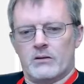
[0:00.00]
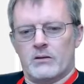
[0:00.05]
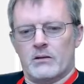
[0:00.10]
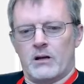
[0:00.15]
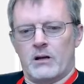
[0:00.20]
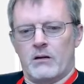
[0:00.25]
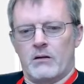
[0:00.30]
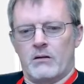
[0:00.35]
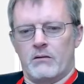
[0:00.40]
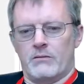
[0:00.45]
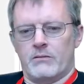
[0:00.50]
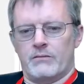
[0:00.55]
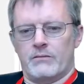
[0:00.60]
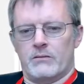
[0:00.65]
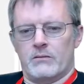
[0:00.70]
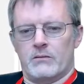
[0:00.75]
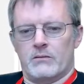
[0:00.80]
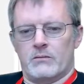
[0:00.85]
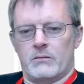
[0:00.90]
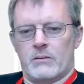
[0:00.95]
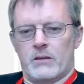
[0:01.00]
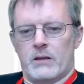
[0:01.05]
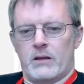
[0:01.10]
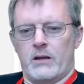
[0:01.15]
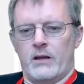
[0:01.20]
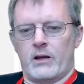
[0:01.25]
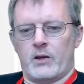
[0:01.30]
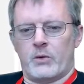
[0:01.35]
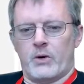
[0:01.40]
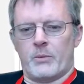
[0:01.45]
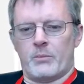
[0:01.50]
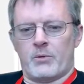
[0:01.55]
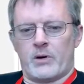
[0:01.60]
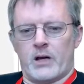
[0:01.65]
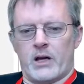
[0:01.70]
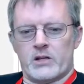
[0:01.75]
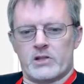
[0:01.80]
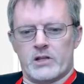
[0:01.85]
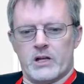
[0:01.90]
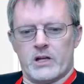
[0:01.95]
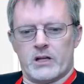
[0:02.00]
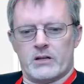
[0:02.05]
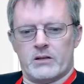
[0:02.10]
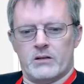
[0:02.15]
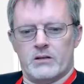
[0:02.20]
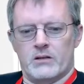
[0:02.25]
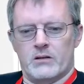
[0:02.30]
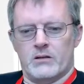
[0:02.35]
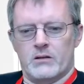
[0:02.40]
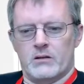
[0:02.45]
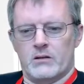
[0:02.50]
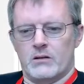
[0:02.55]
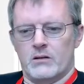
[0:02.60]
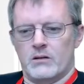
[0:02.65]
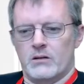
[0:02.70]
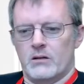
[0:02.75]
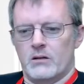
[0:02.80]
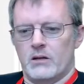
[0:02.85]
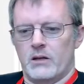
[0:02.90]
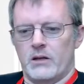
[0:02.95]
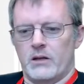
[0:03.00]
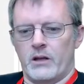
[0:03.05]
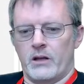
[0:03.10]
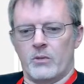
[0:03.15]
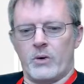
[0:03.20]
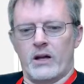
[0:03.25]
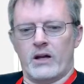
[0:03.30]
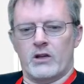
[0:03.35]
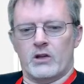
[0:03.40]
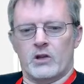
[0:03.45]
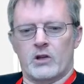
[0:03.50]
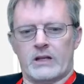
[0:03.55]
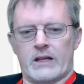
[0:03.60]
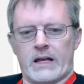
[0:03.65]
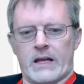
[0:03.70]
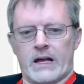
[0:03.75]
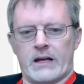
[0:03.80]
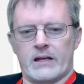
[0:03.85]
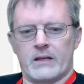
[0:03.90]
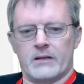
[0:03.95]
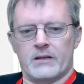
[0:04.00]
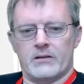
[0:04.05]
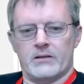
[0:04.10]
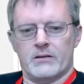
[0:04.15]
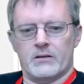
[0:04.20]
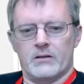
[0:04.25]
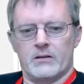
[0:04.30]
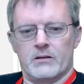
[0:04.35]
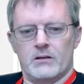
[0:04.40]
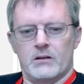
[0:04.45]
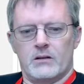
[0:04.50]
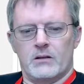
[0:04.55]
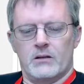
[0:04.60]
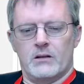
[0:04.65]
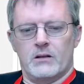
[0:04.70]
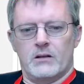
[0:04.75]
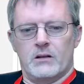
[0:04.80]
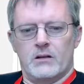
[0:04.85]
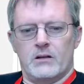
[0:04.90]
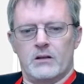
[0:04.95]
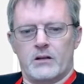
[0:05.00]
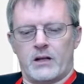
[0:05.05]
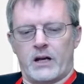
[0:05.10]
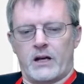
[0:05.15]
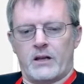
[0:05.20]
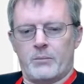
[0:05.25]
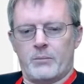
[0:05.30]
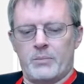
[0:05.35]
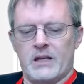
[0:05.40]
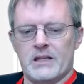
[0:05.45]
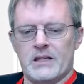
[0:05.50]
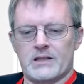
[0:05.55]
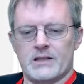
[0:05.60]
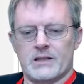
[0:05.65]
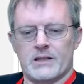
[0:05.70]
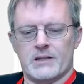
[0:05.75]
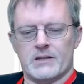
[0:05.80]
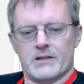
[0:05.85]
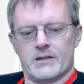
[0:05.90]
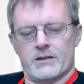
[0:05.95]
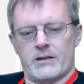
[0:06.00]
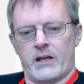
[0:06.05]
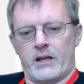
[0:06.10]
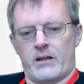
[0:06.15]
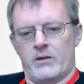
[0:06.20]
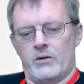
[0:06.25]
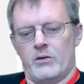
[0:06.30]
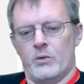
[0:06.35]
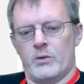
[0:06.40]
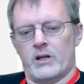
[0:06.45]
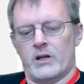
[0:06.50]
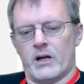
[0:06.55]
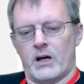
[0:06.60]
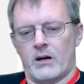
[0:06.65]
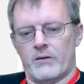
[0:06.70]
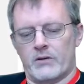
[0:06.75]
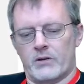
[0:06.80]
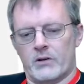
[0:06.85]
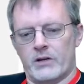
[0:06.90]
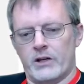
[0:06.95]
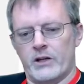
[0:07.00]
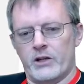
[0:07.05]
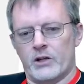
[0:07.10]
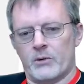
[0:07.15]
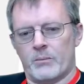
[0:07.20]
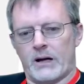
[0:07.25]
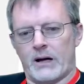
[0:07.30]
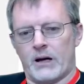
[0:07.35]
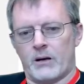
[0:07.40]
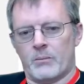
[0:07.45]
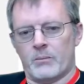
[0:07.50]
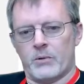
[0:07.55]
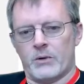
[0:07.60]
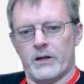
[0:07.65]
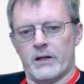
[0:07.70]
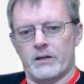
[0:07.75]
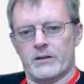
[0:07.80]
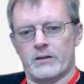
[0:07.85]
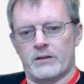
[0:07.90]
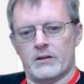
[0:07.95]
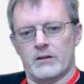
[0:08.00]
of an inquiry project, another way to look at it, the kind of the pieces that you would cover in your PowerPoint.